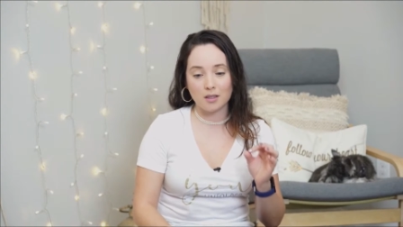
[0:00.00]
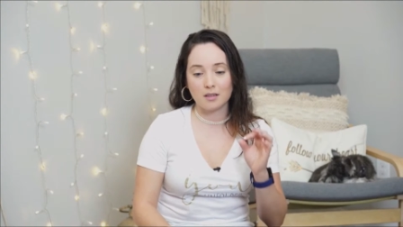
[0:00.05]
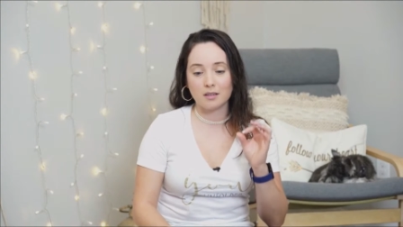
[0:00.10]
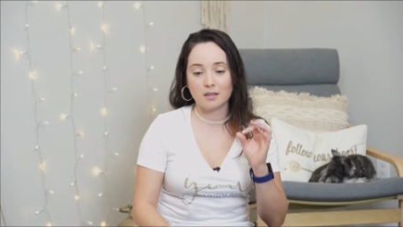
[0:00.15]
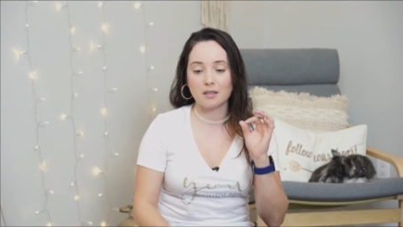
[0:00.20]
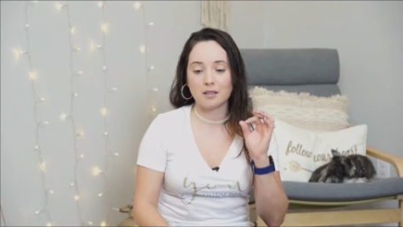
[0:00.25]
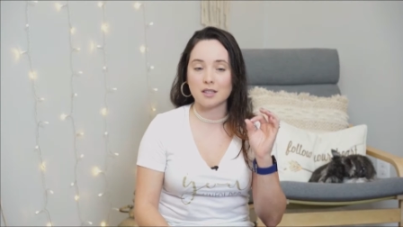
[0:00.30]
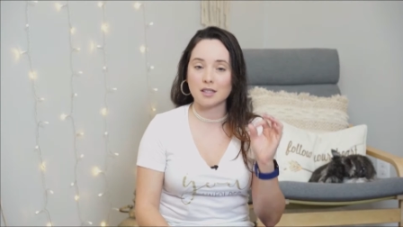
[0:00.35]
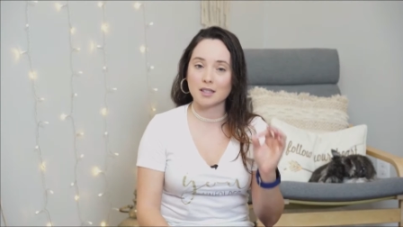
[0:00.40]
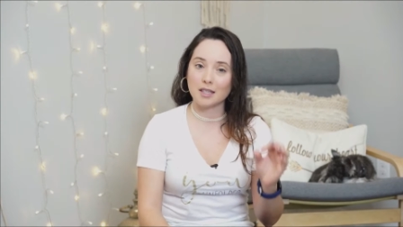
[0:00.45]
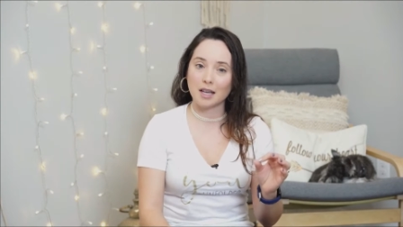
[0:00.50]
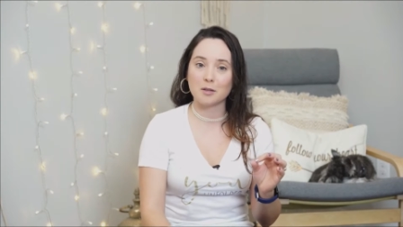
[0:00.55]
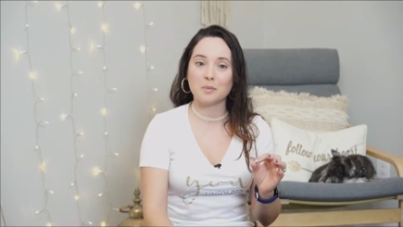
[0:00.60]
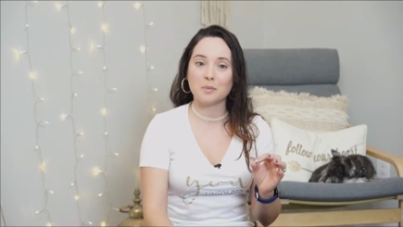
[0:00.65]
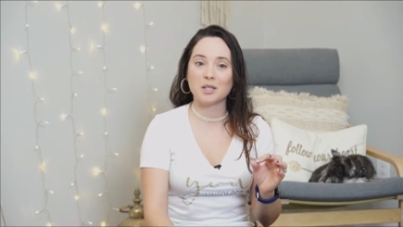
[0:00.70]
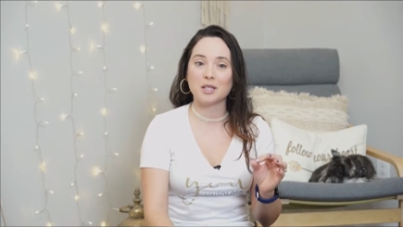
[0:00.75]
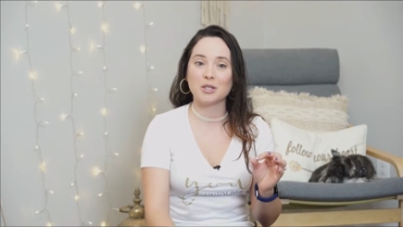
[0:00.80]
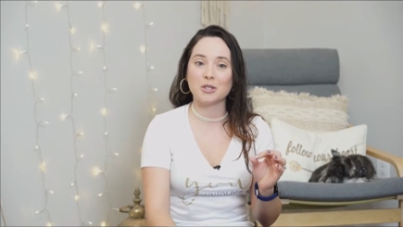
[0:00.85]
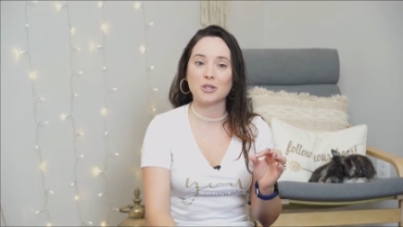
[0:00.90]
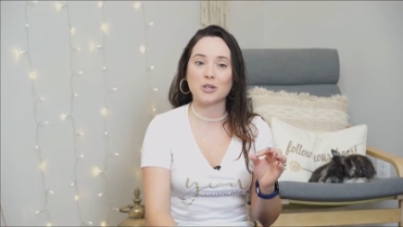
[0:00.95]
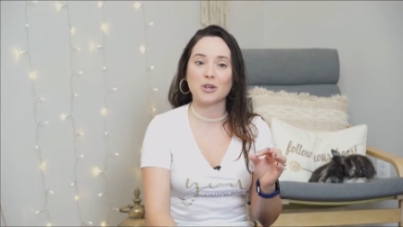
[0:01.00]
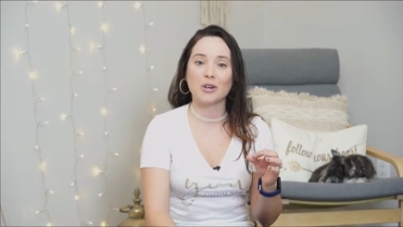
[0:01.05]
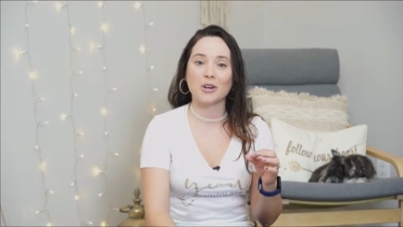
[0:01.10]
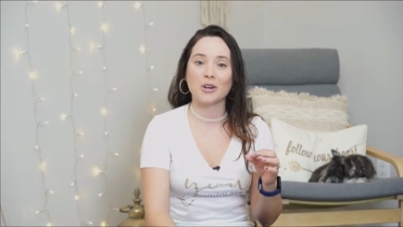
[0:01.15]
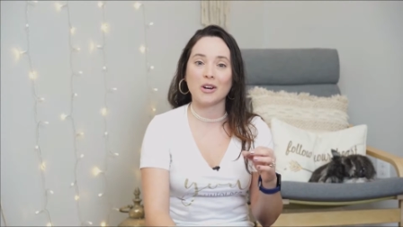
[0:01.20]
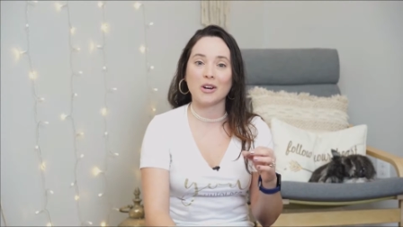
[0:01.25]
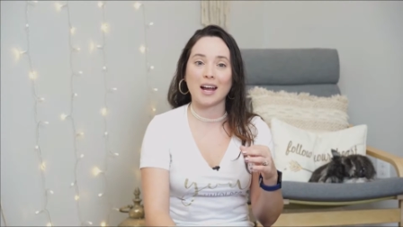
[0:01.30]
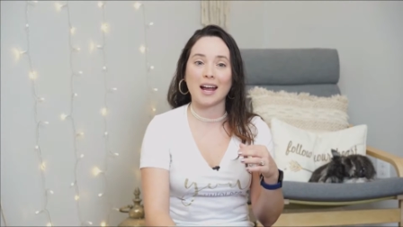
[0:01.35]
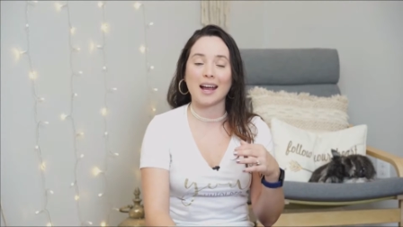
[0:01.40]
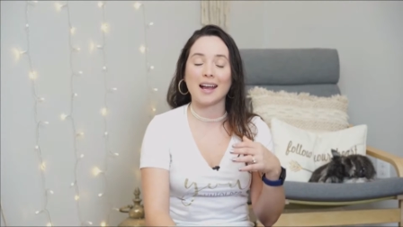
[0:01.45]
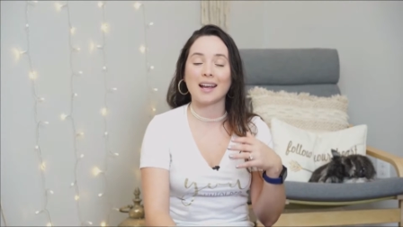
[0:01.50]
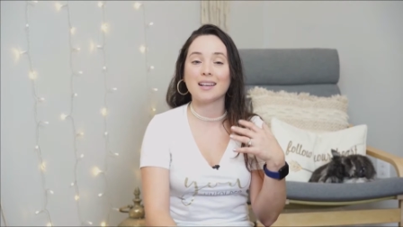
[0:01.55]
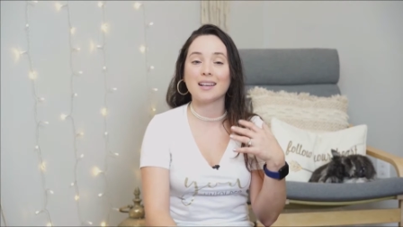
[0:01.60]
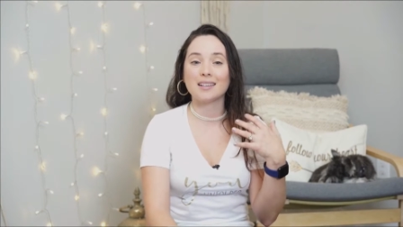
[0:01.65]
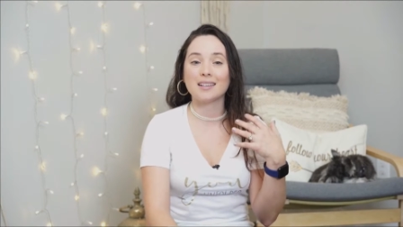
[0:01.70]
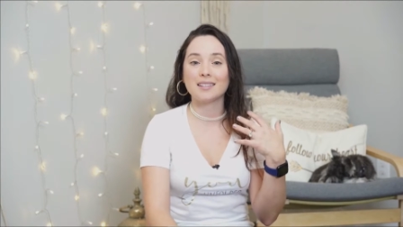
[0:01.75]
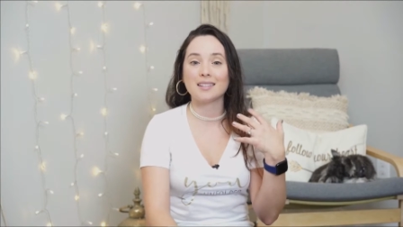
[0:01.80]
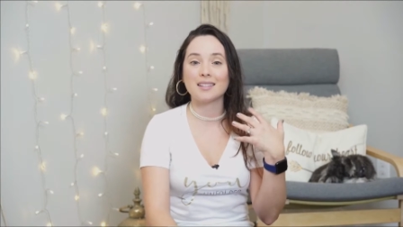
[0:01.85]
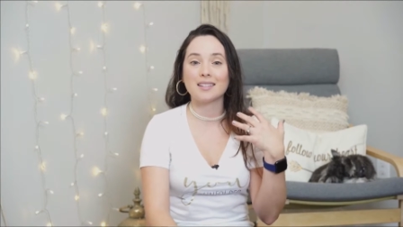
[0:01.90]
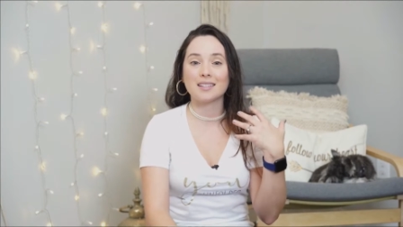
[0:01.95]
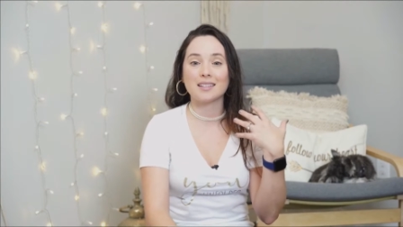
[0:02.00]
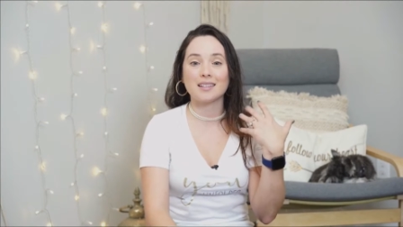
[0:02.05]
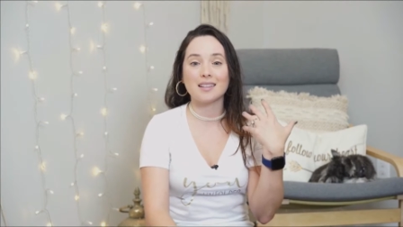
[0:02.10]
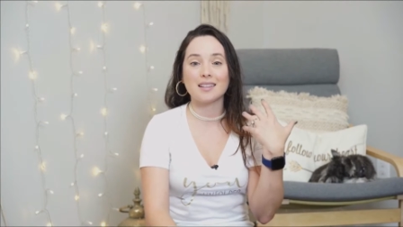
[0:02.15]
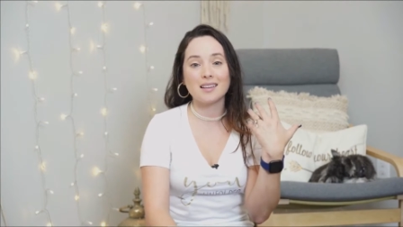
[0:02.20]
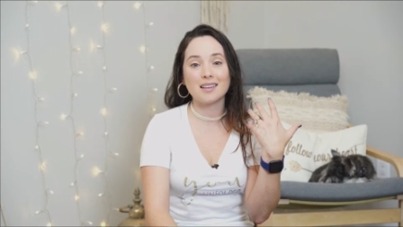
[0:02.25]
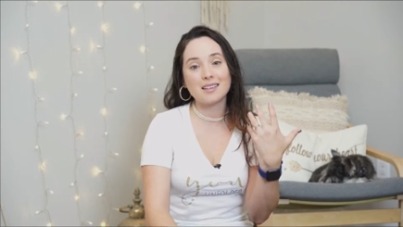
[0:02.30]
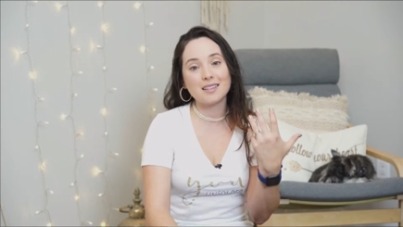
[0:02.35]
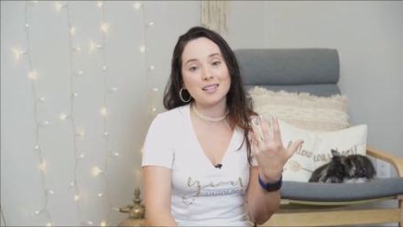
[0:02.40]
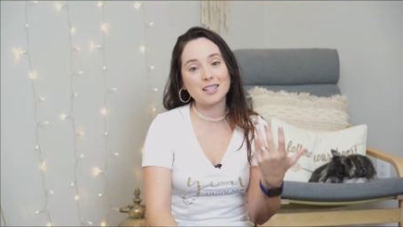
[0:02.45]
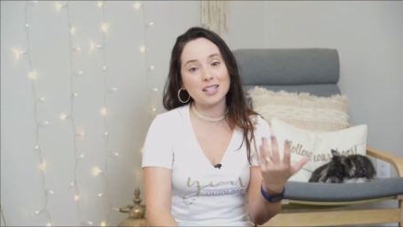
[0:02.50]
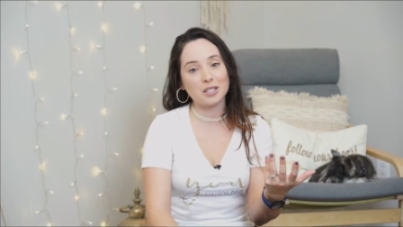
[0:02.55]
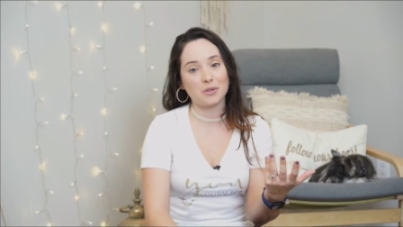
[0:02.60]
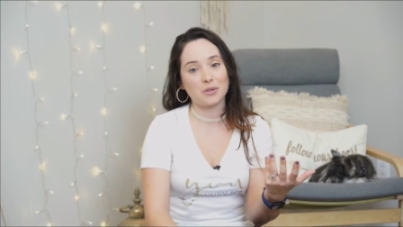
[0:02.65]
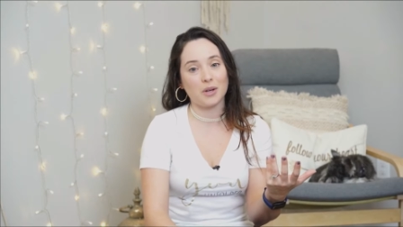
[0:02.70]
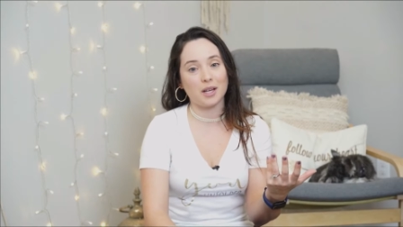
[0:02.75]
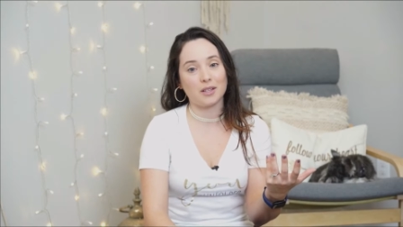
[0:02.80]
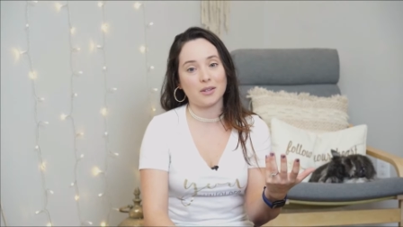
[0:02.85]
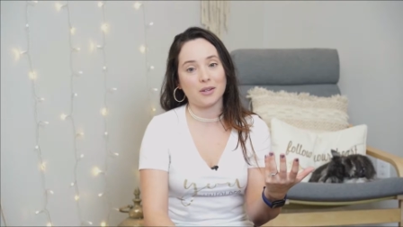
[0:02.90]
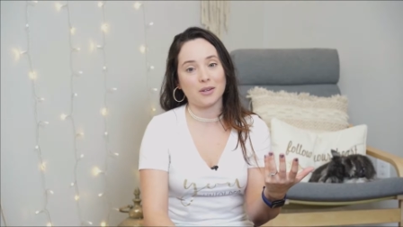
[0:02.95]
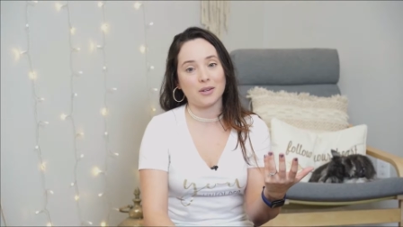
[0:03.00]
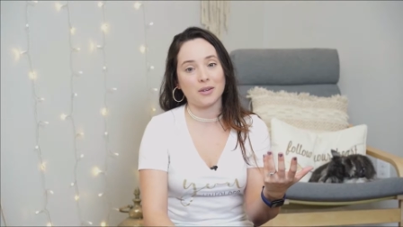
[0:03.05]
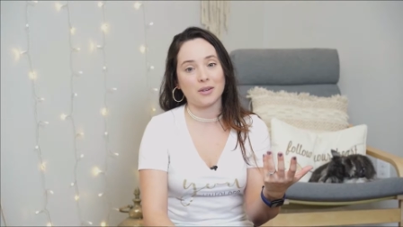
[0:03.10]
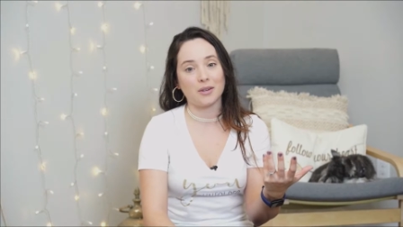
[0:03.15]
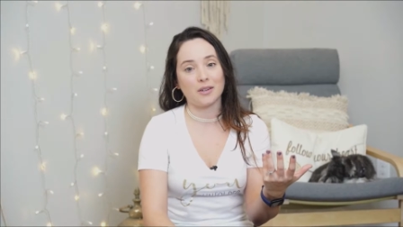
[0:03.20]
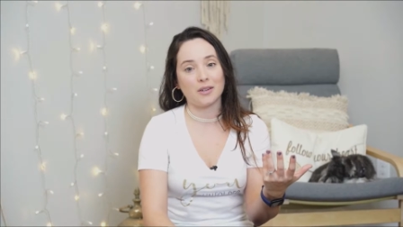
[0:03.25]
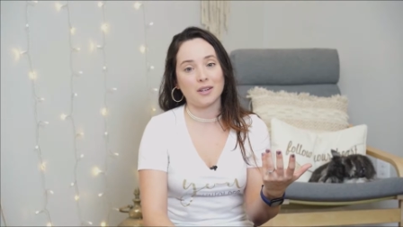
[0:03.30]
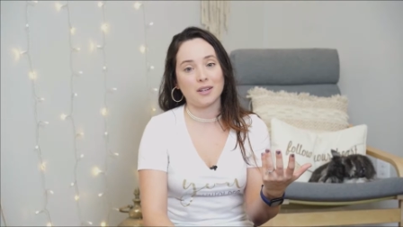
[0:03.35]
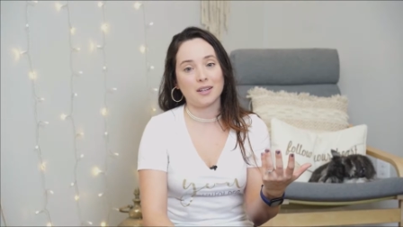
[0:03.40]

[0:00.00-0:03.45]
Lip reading: the segmenter and the integrator